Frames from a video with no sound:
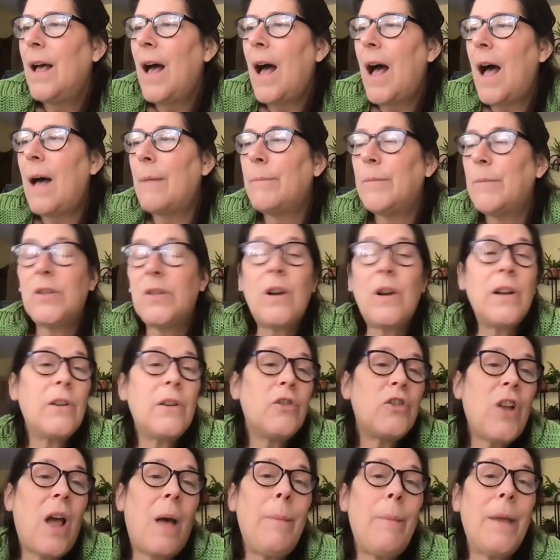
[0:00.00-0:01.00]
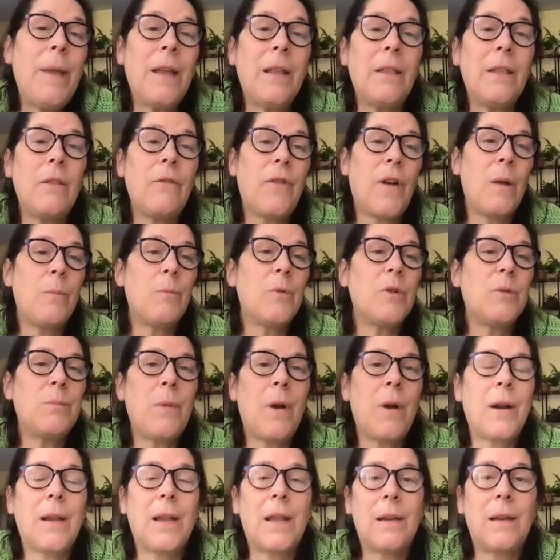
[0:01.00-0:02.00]
Um, start your shopping at the farmer's
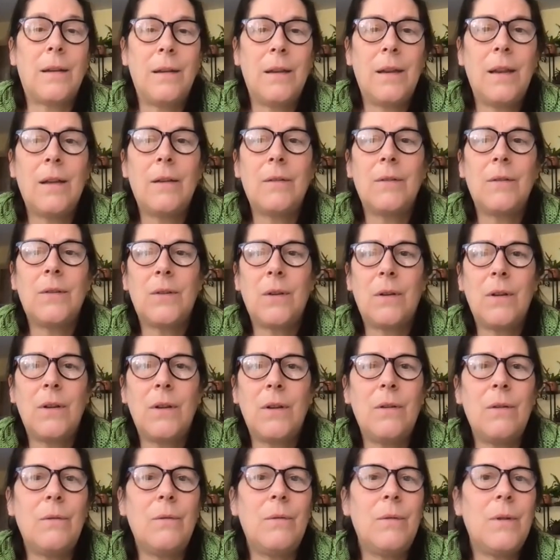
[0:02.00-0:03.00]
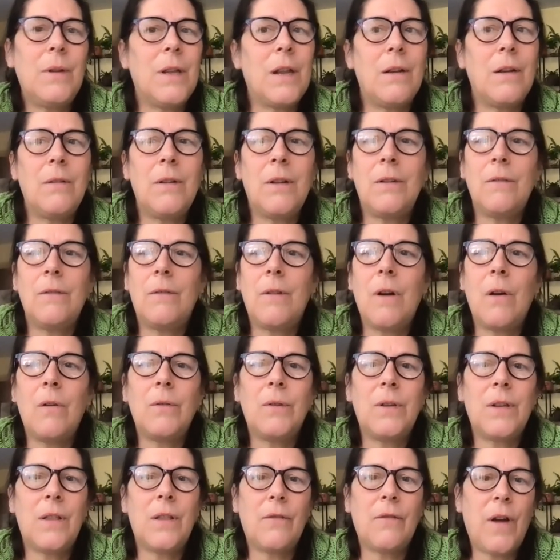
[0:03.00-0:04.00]
market. You know, so you, you know, you go
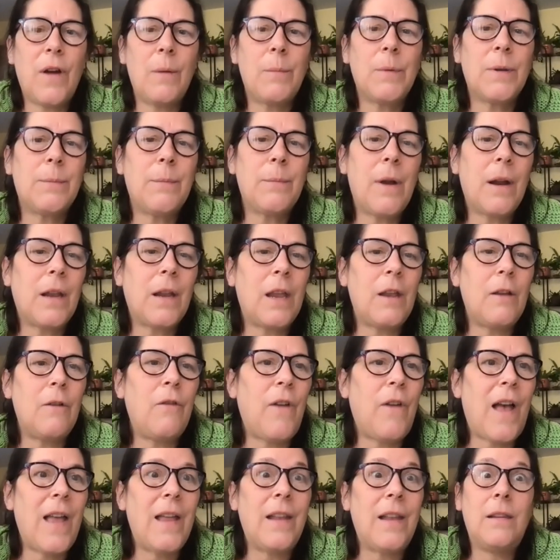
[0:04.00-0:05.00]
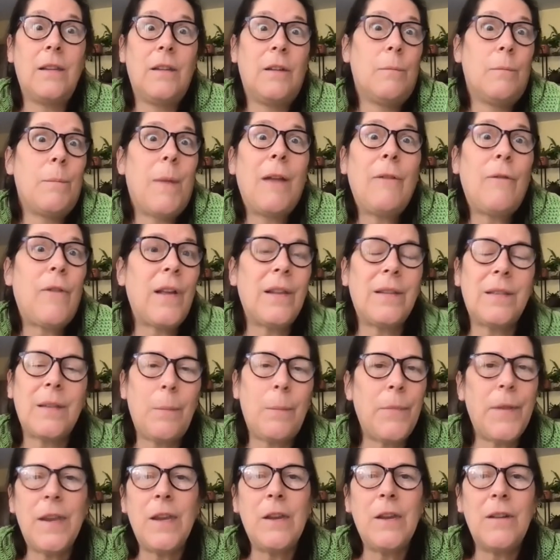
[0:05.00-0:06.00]
to the farmer's market, you find, you might find
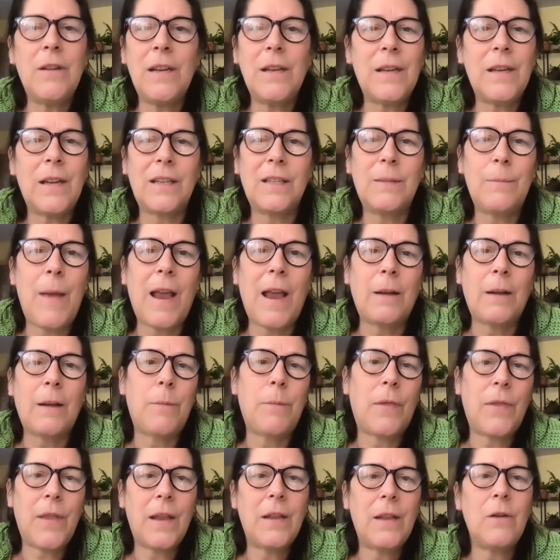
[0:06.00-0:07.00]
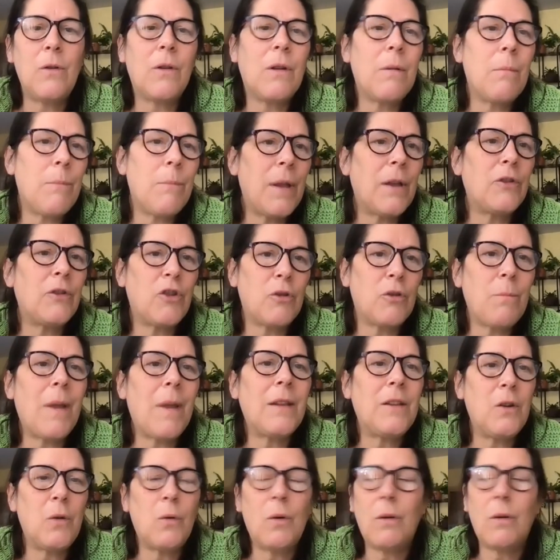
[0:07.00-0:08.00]
something you didn't expect, but then you can build your
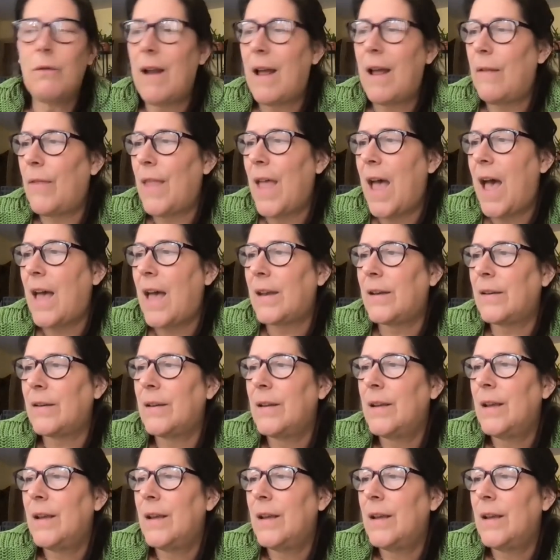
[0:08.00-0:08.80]
menu around that.